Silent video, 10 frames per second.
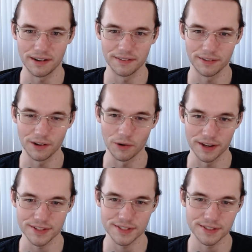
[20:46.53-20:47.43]

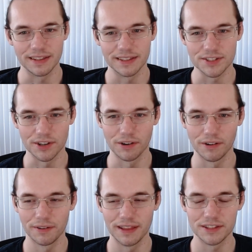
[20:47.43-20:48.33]
OS. So
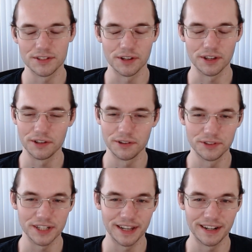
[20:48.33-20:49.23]
it led to a
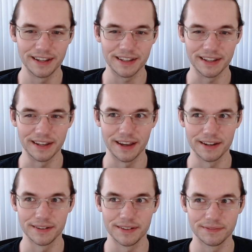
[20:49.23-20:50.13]
huge headache
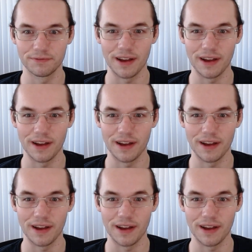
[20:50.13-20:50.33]
and